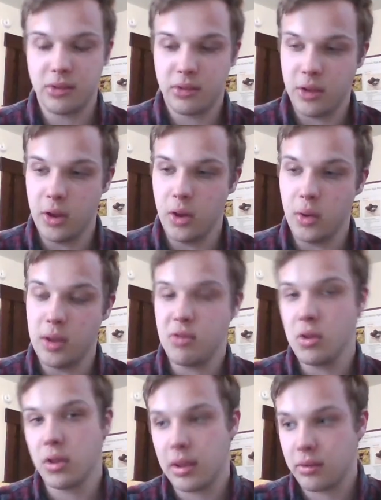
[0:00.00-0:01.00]
So if
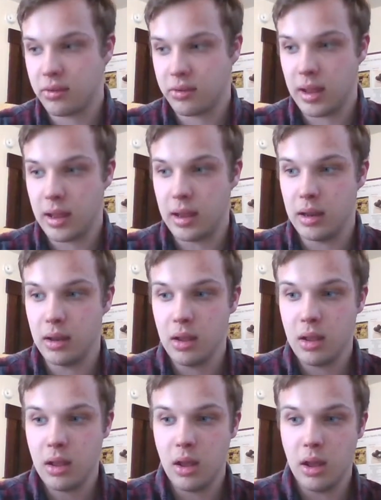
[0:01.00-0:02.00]
you look outside
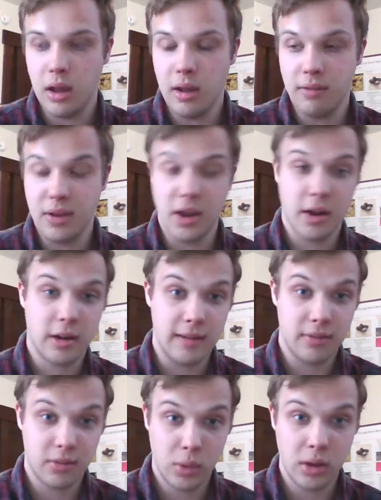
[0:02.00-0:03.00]
of an
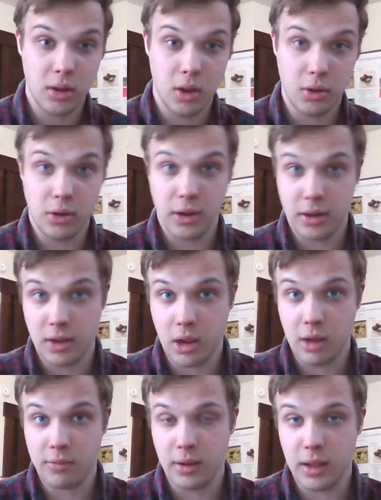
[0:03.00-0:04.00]
aircraft's window during
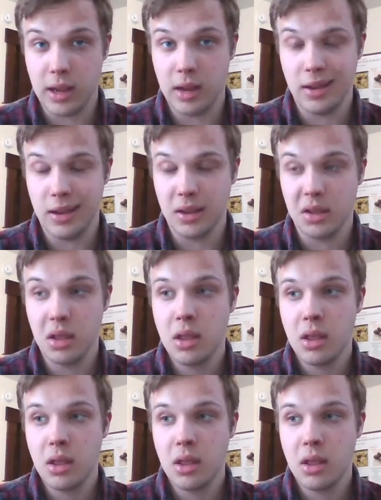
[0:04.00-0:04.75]
takeoff or landing,